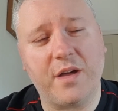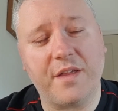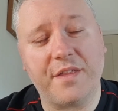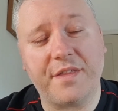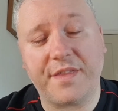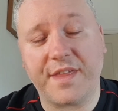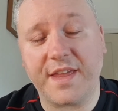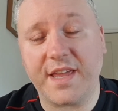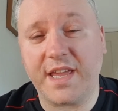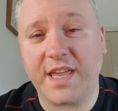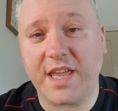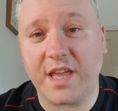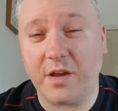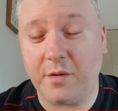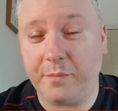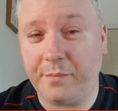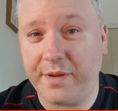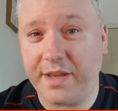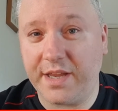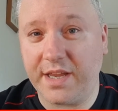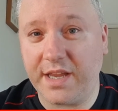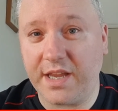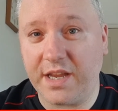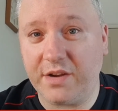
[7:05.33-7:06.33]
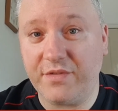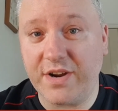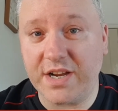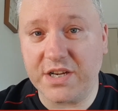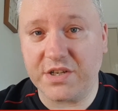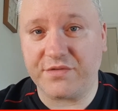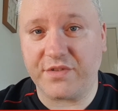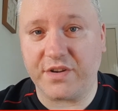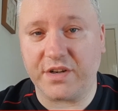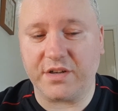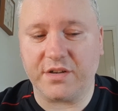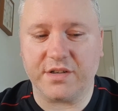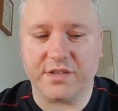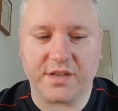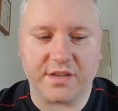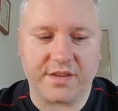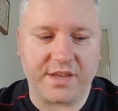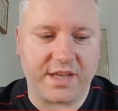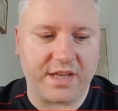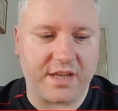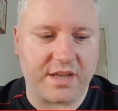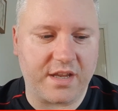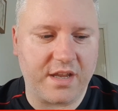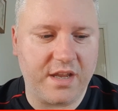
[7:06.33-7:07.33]
I think it'll be Rashford, because I
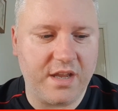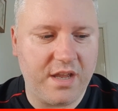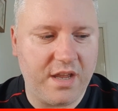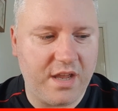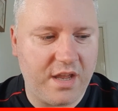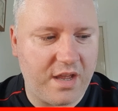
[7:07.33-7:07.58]
think